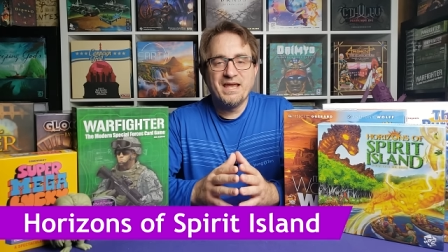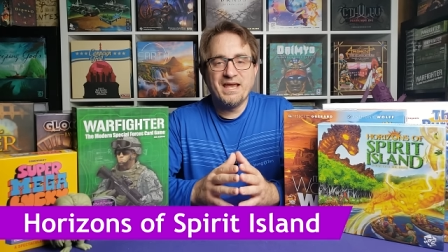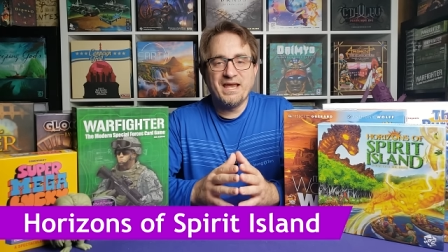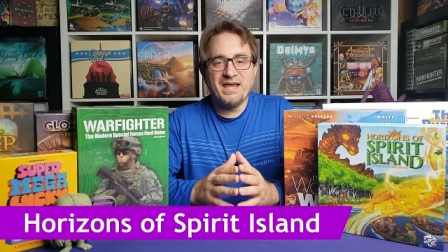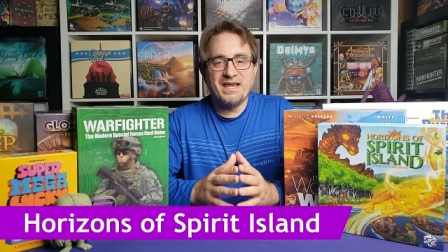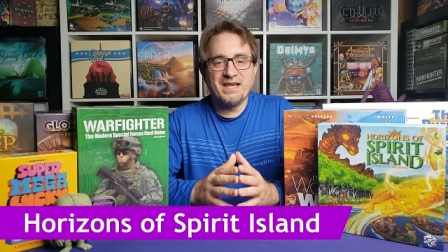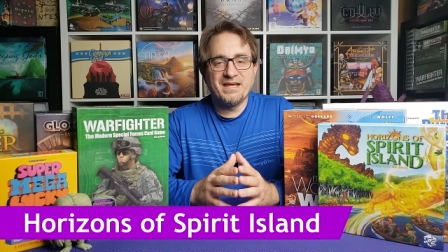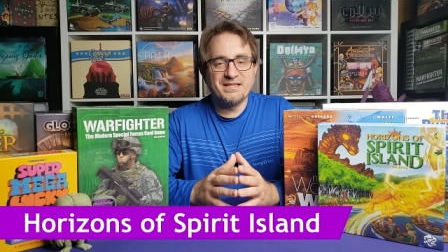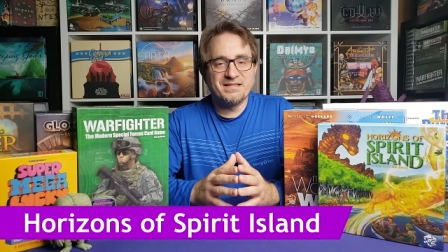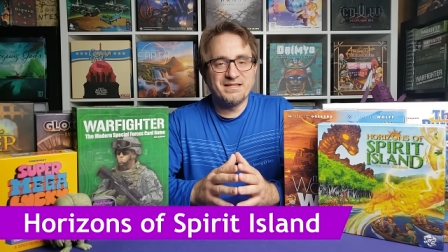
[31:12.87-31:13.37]

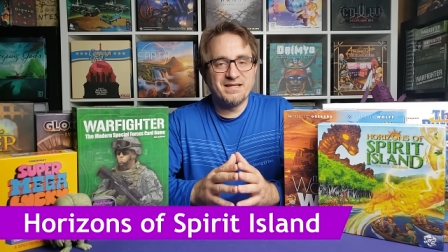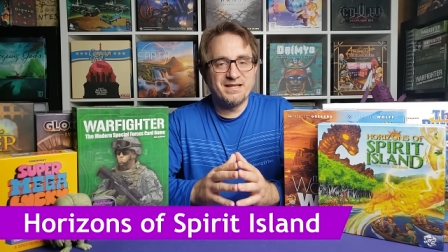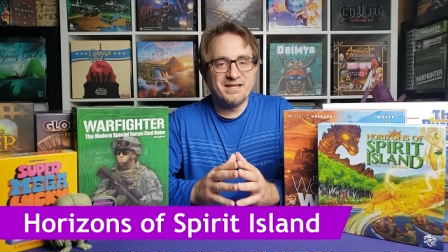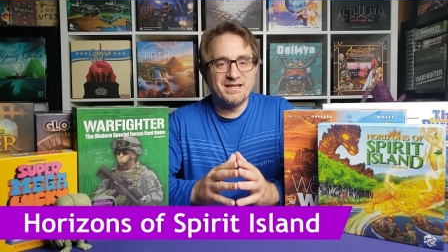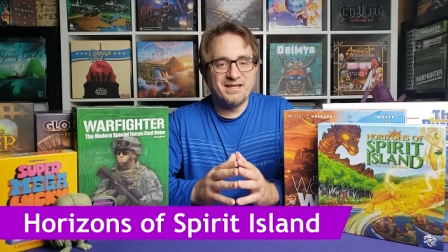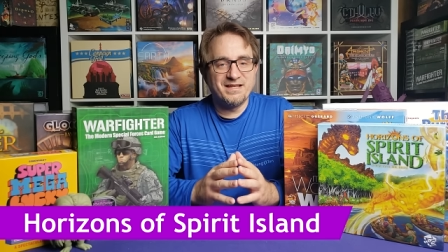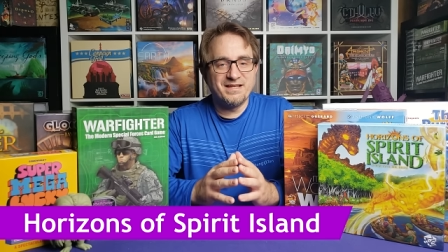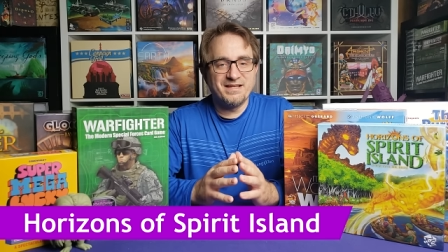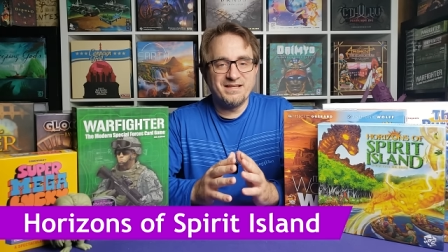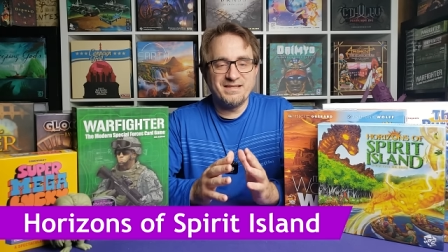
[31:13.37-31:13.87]
And uh,
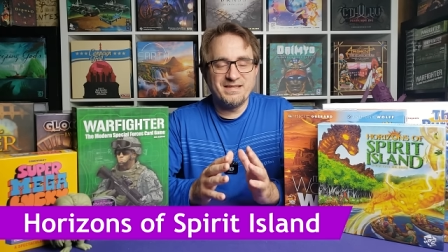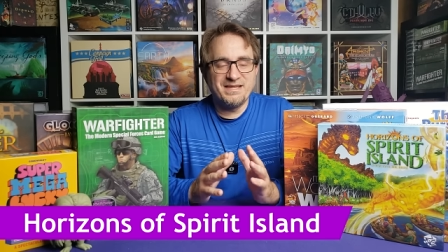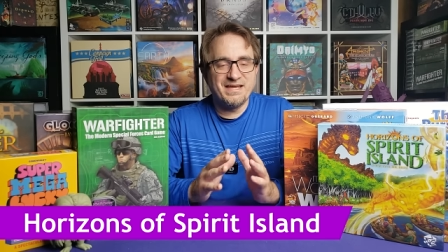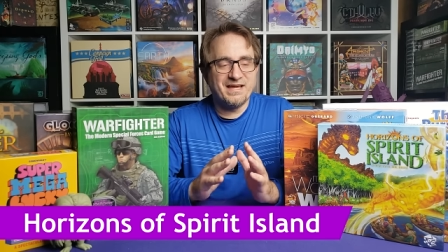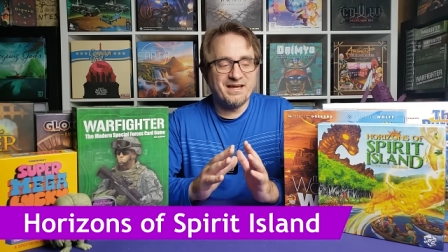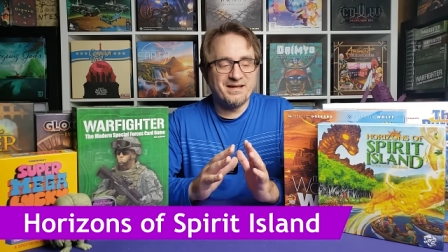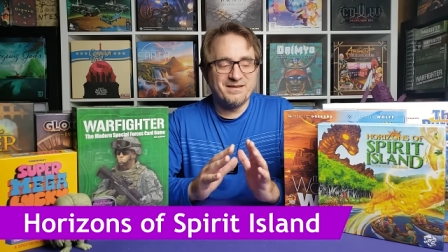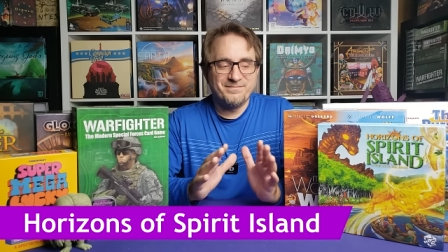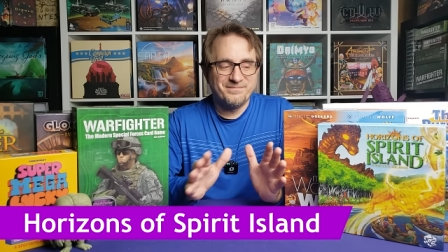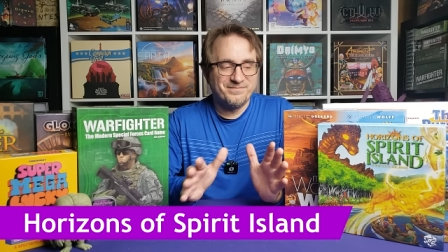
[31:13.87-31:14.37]

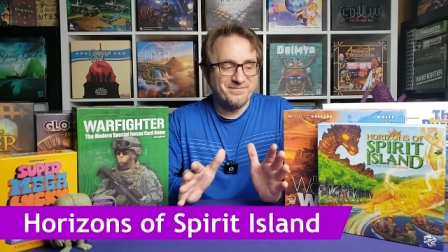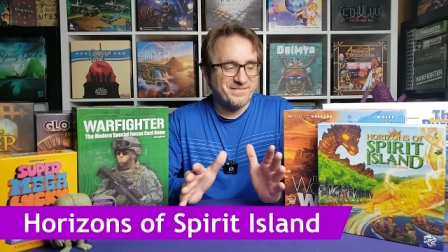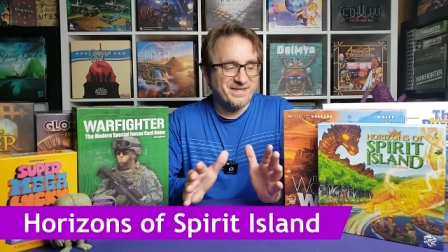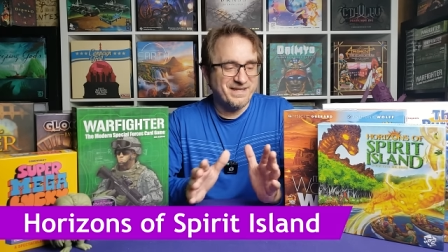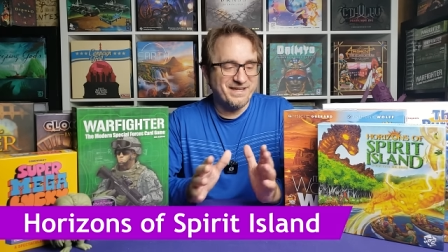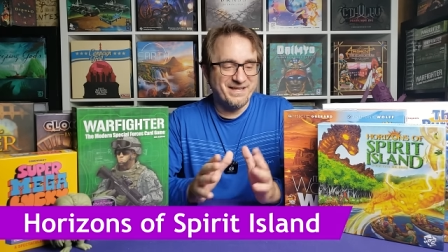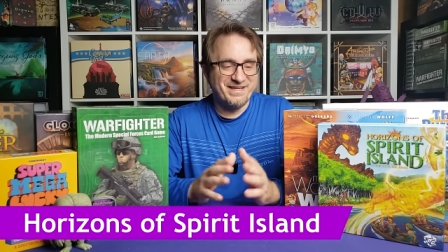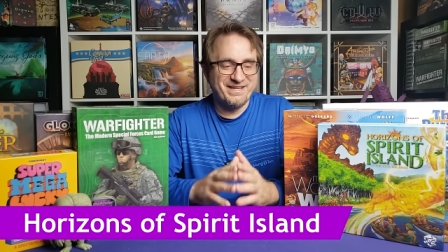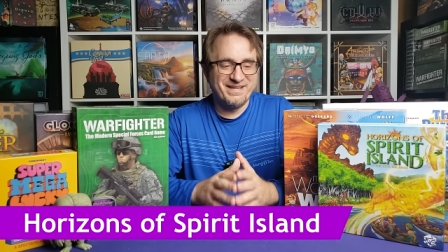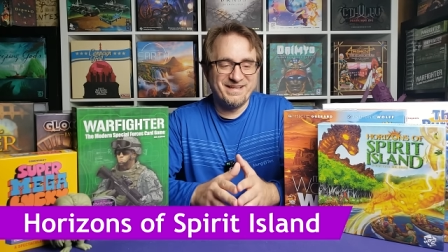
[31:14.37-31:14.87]
yeah,
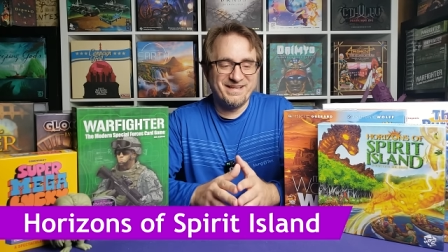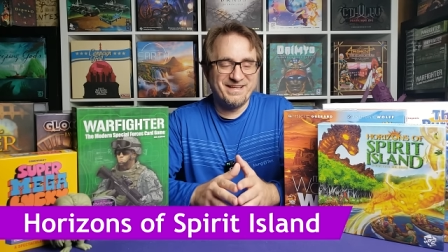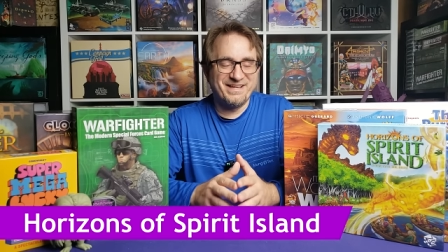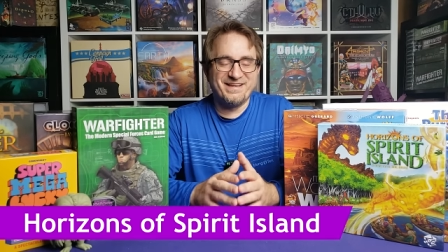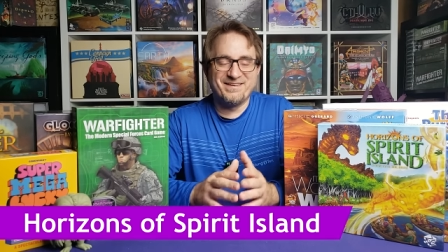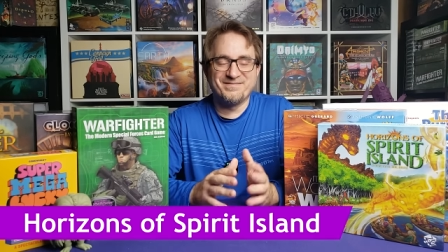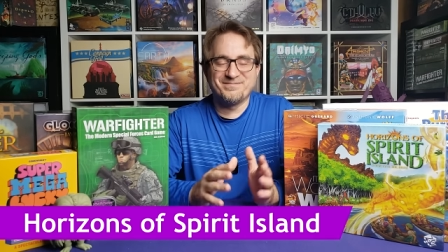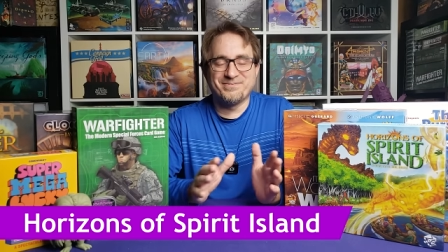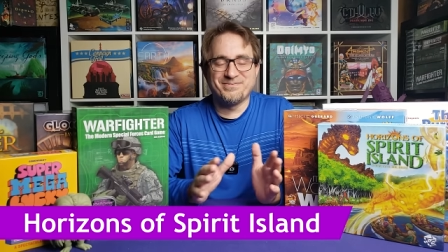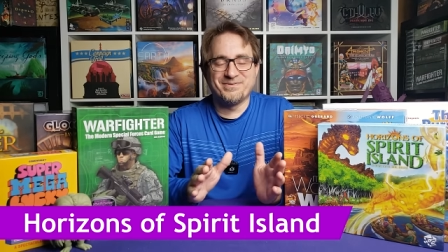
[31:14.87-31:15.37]

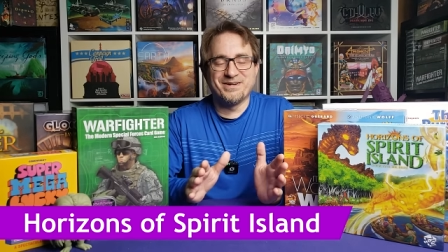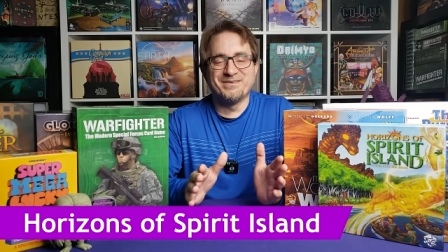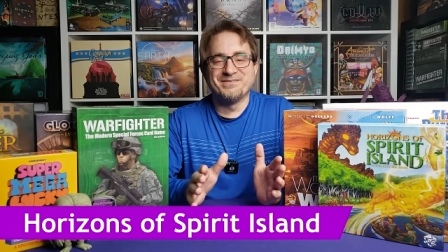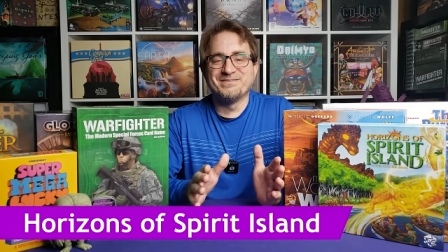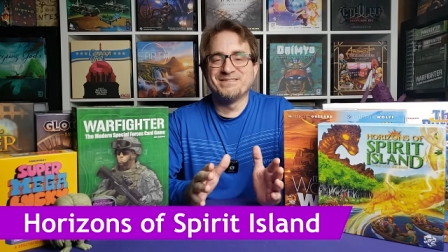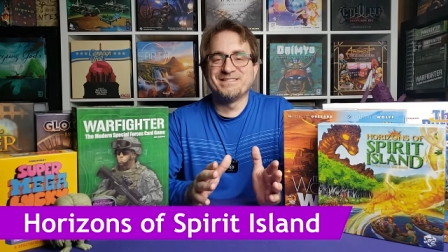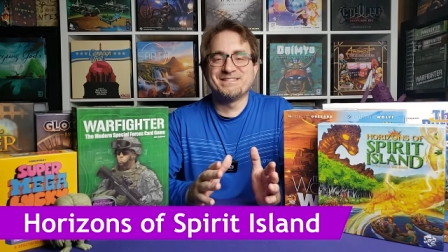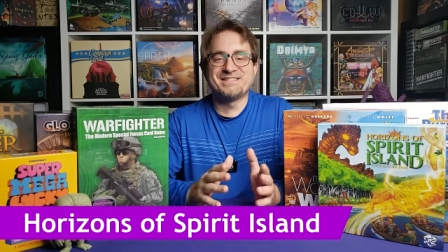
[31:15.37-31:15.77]
I've probably